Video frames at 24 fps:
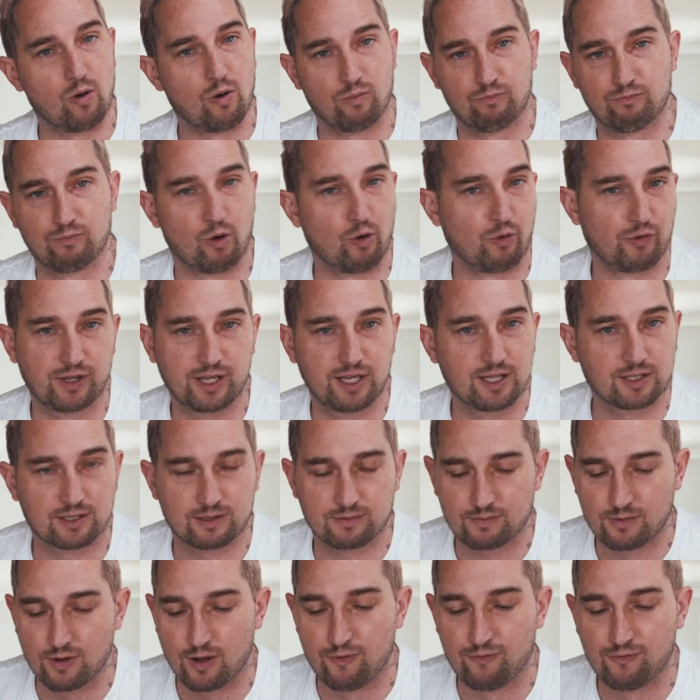all these
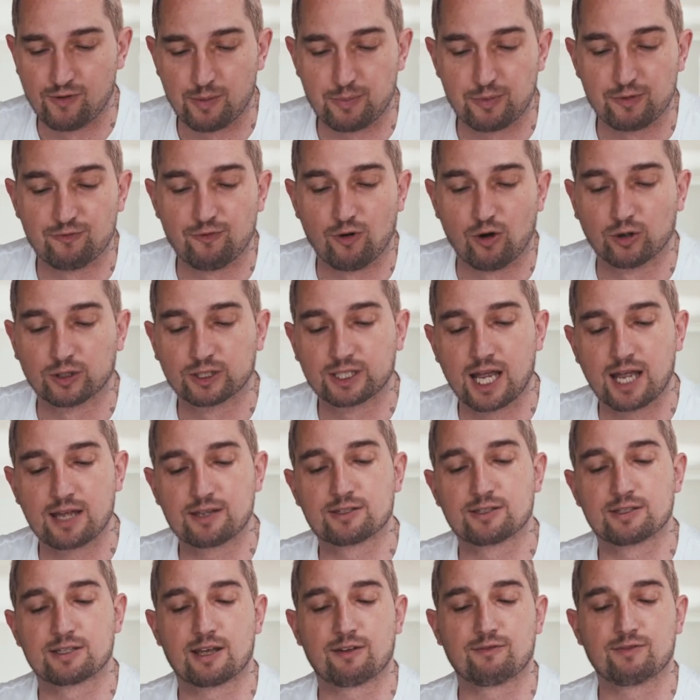flip and fold
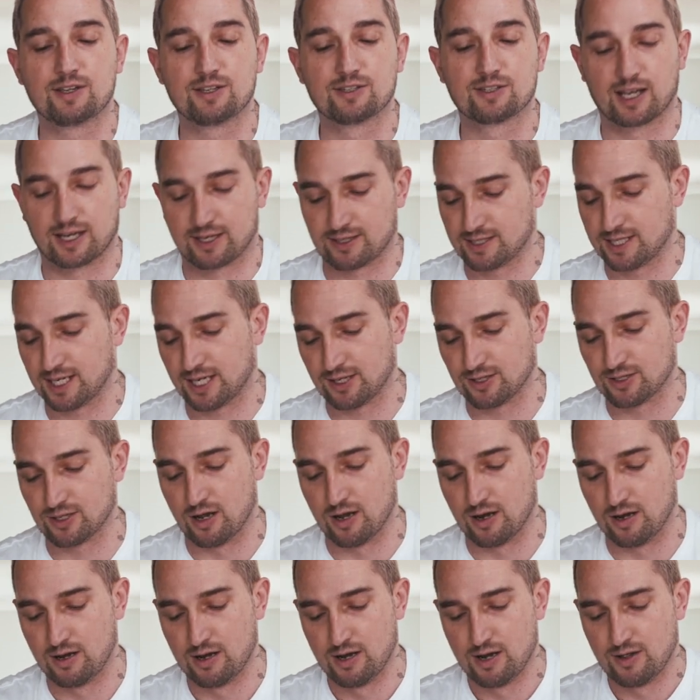cases have these like stickers
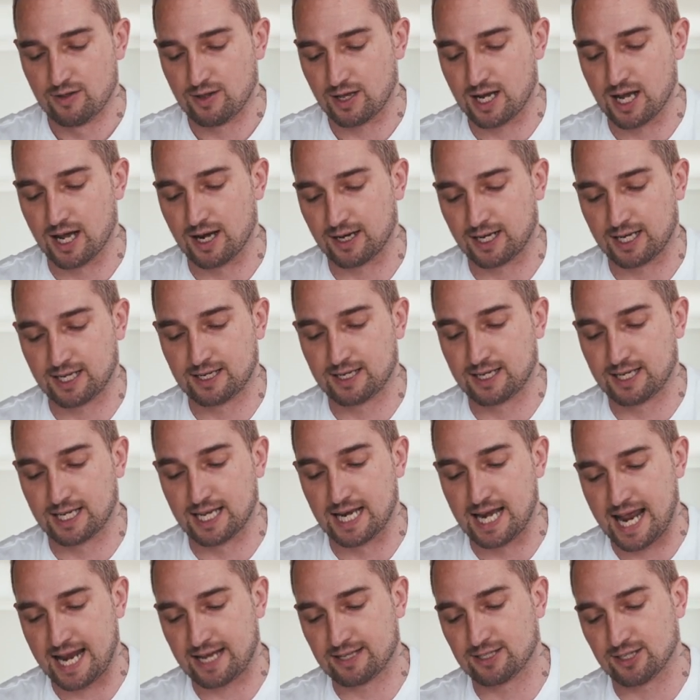on. They kind of
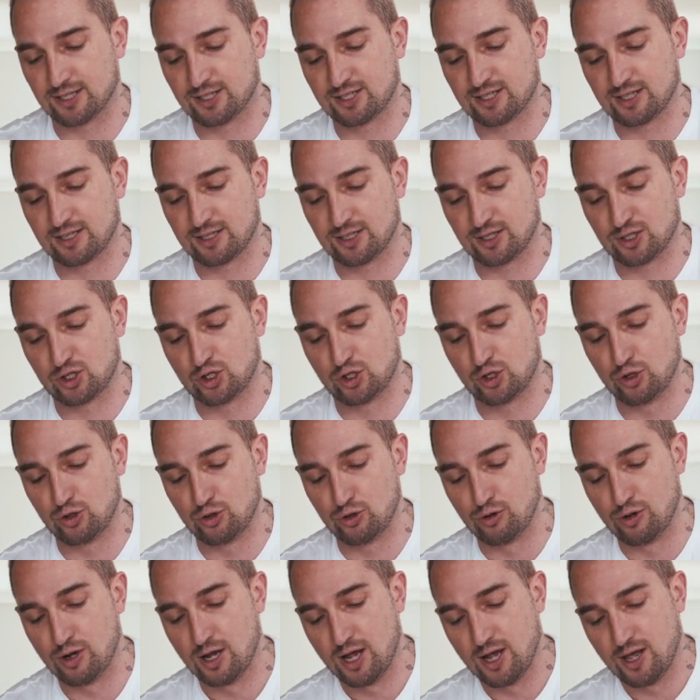connect it
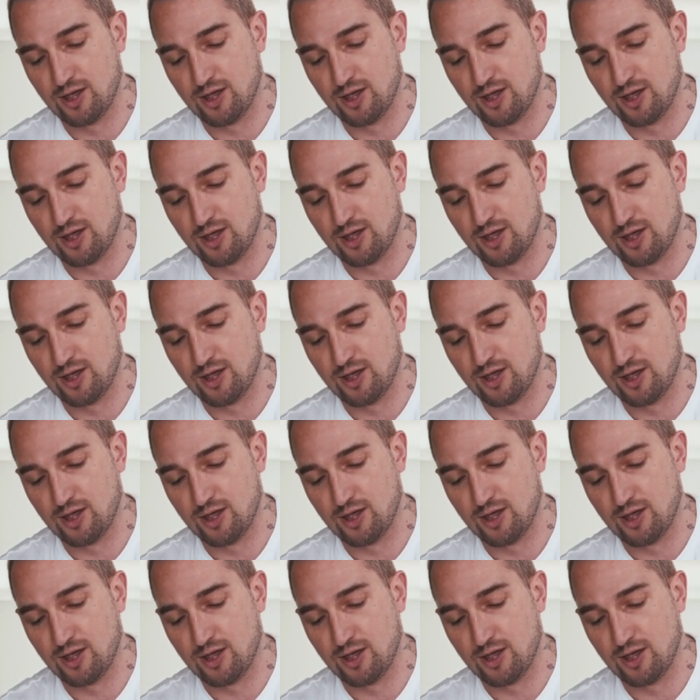to